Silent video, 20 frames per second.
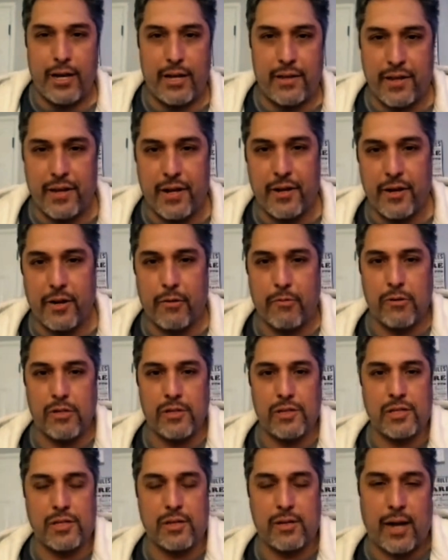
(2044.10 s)
Theater
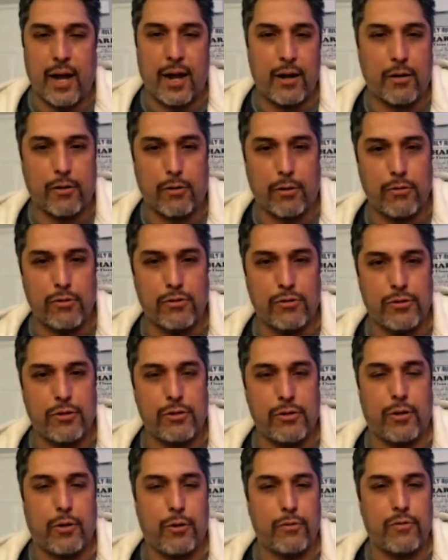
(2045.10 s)
was kind of close to
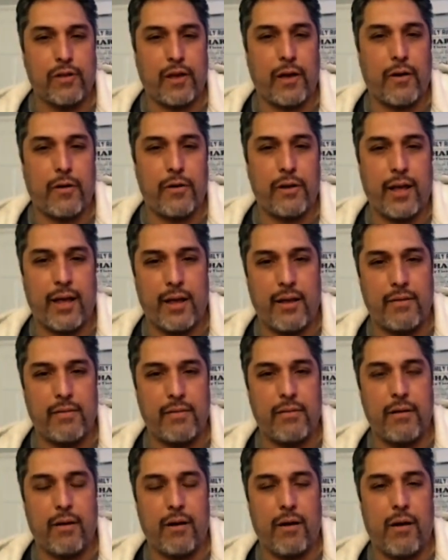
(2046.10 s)
the hotel that
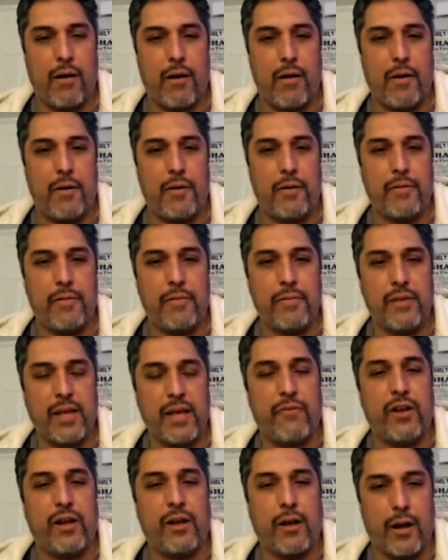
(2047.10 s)

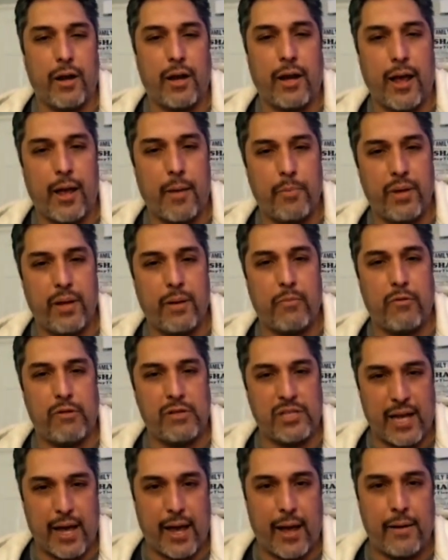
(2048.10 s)
David Cunningham then
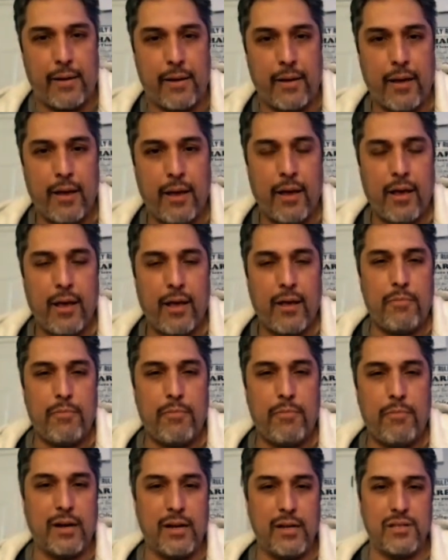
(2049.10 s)
was at,
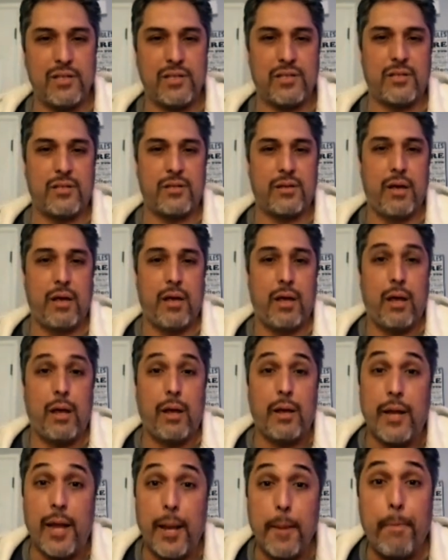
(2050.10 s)
because
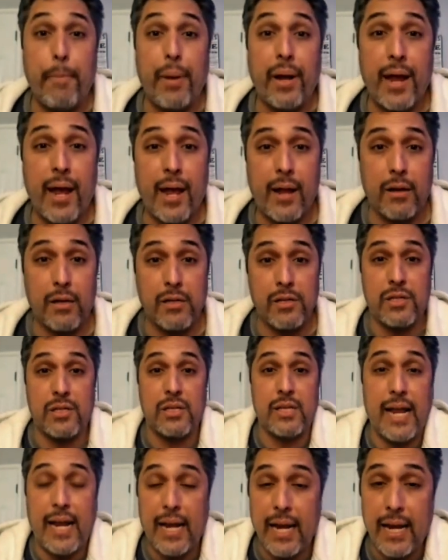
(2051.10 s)
them bananas
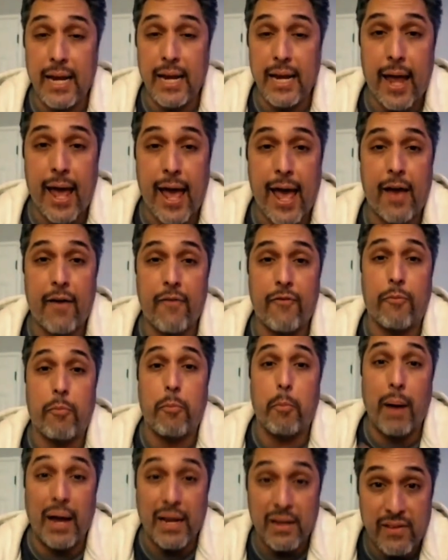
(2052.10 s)
they didn't have
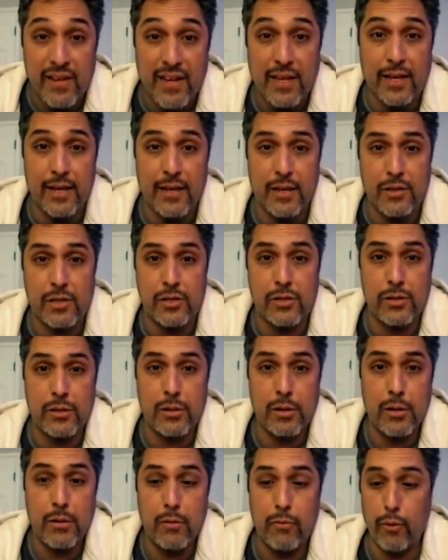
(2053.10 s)
my tickets
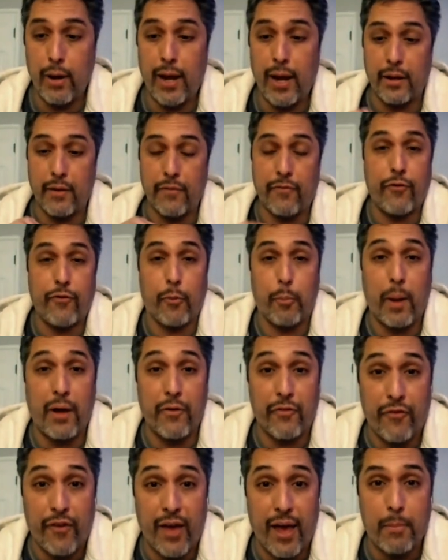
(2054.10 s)
ready for my
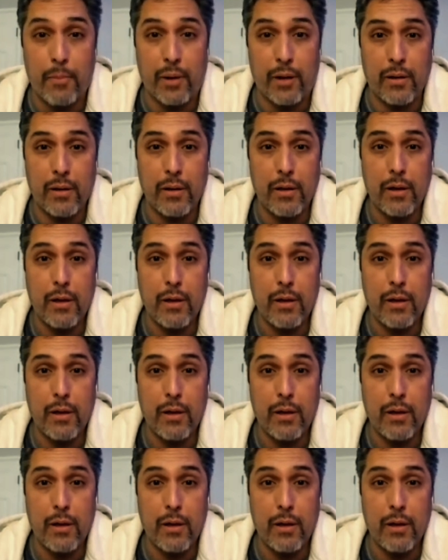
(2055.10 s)
family.